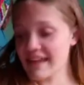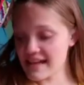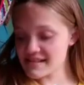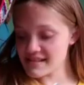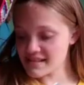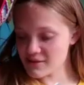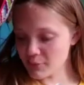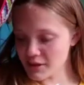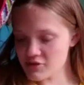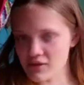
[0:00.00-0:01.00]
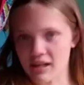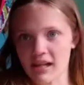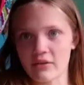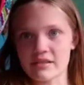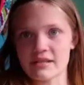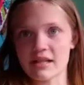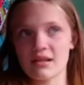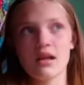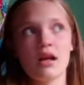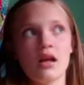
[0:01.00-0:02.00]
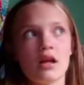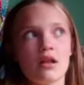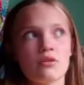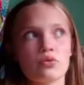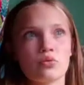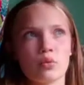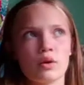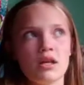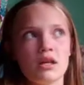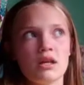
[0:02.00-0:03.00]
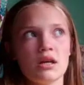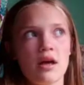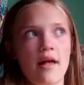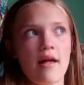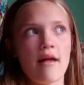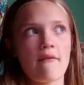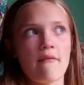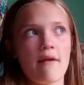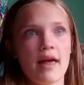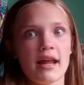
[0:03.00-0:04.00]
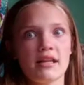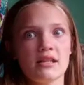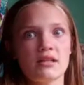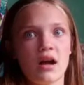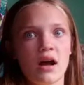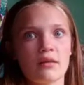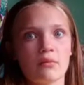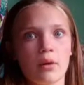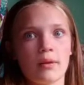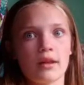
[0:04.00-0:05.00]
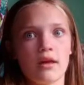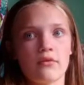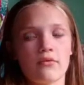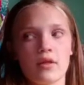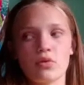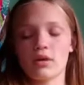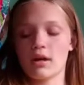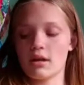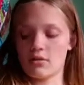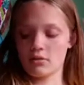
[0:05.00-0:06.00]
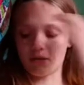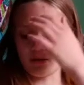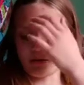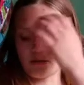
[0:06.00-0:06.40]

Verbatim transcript: gas is so much right now. It's like 389 where we live and 383.